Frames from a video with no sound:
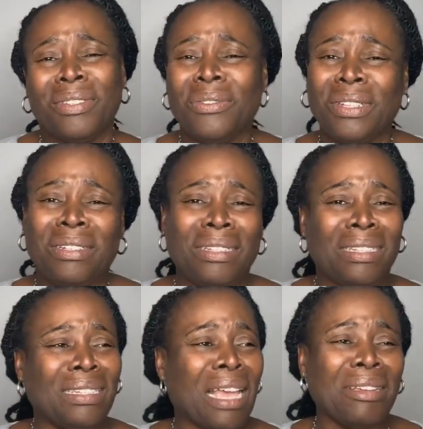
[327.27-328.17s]
for some funny
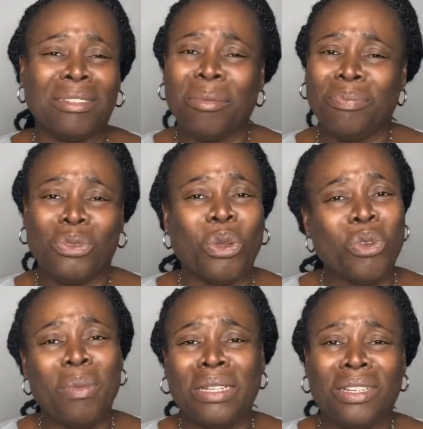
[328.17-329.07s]
reason, some
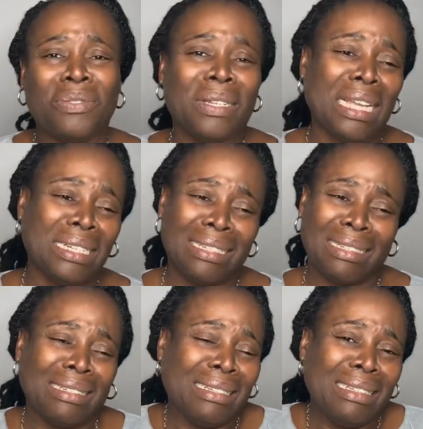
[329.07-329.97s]
women just felt
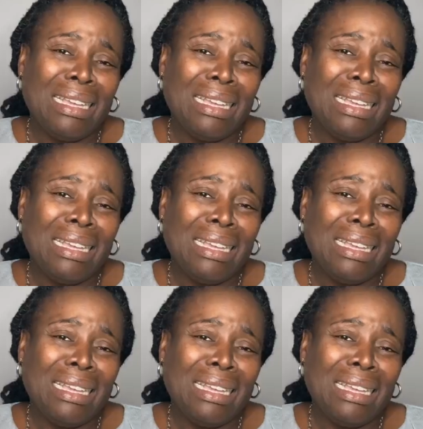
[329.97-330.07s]
that